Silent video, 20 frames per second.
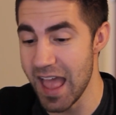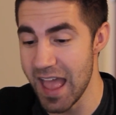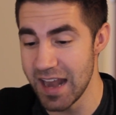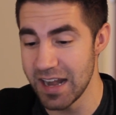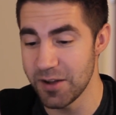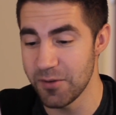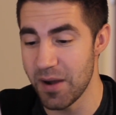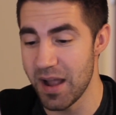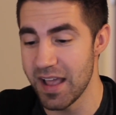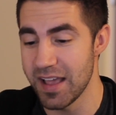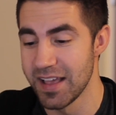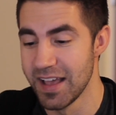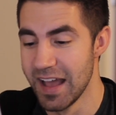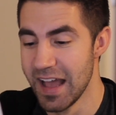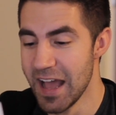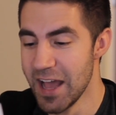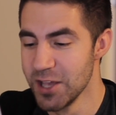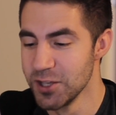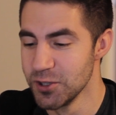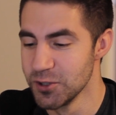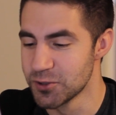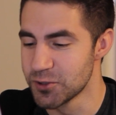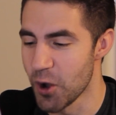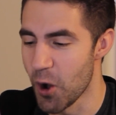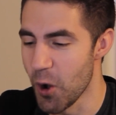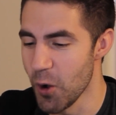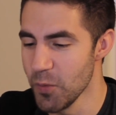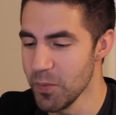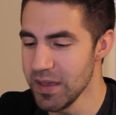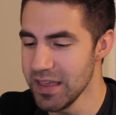Anyway, you
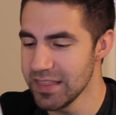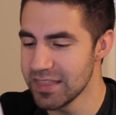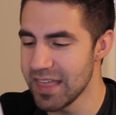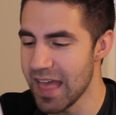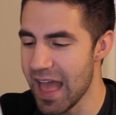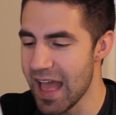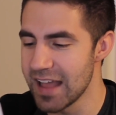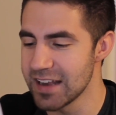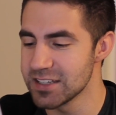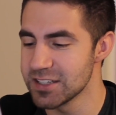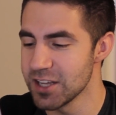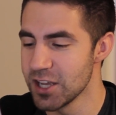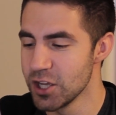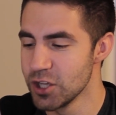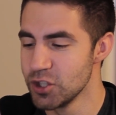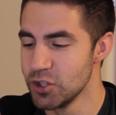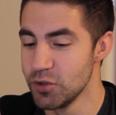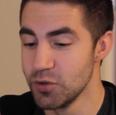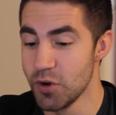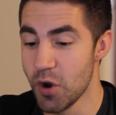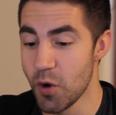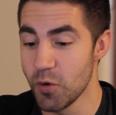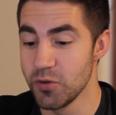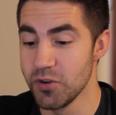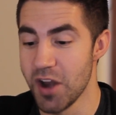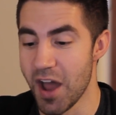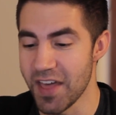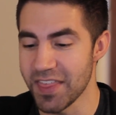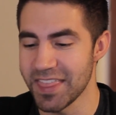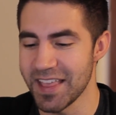told me that you know
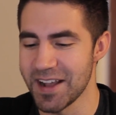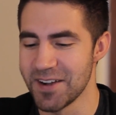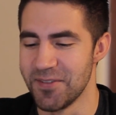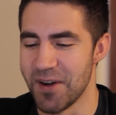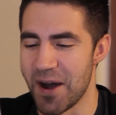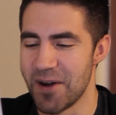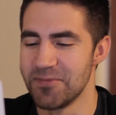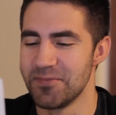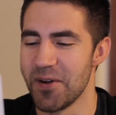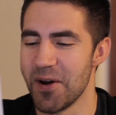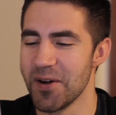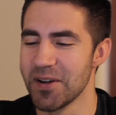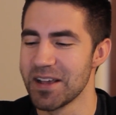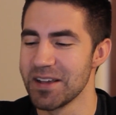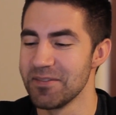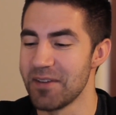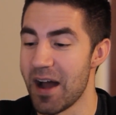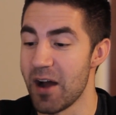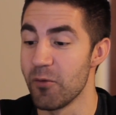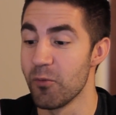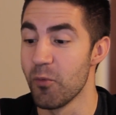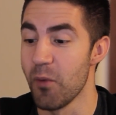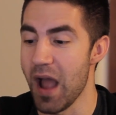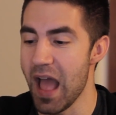nothing about Pokemon.